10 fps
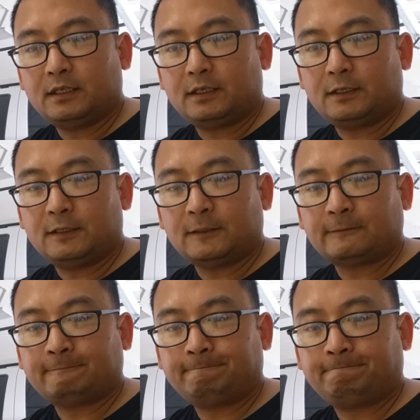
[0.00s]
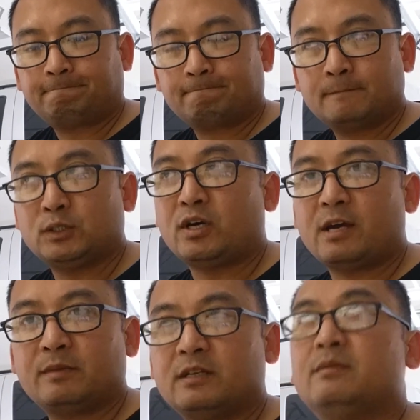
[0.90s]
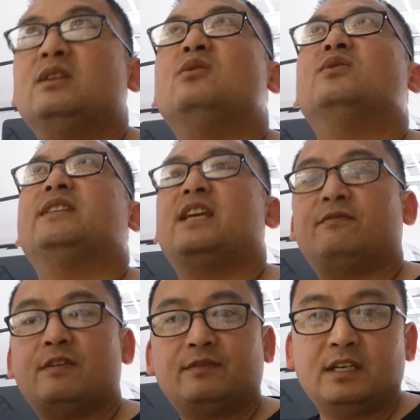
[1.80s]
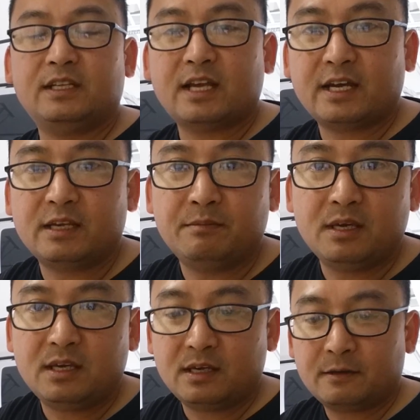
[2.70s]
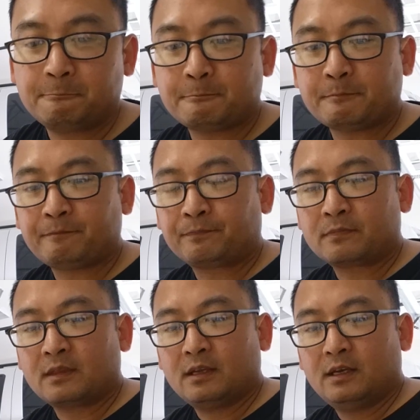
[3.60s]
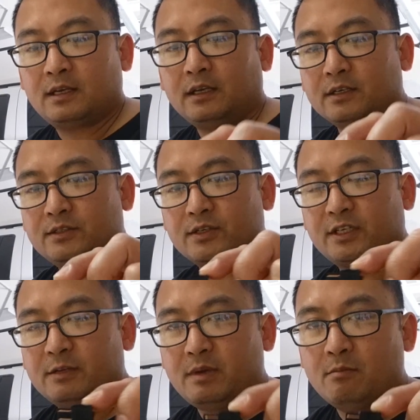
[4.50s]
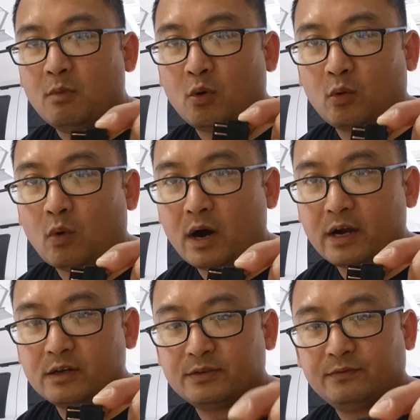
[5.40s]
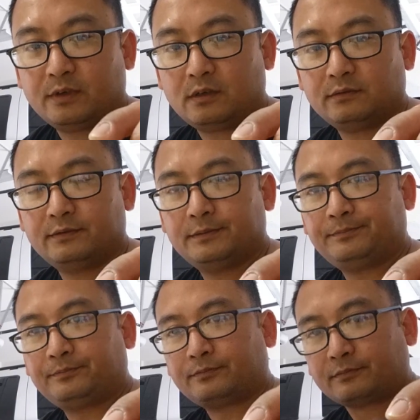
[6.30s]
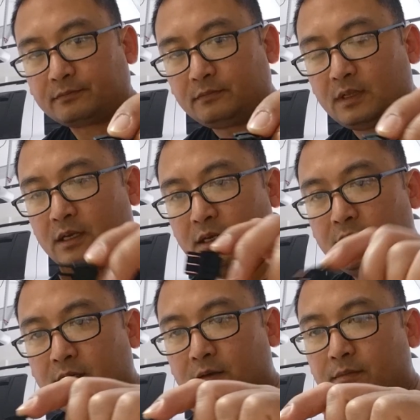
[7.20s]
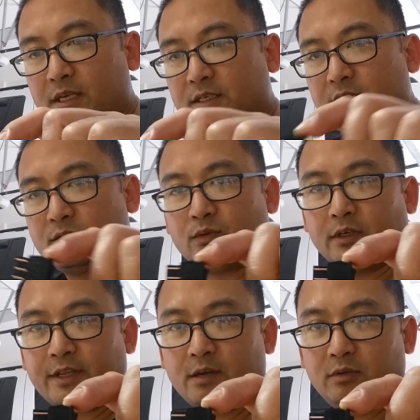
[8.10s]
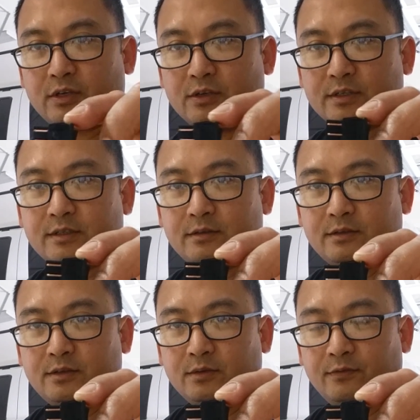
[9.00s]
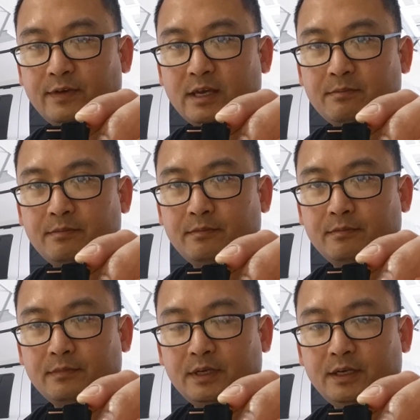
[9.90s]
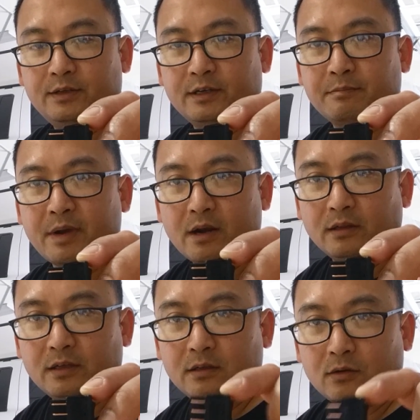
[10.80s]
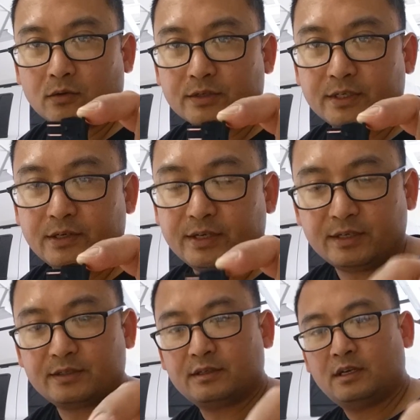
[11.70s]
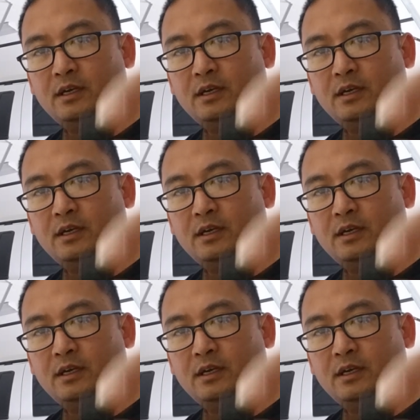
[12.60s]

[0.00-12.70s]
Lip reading: So I'm going to be using a 1590B because there's going to be more wires involved. Basically this will enable you to vape either in parallel or series.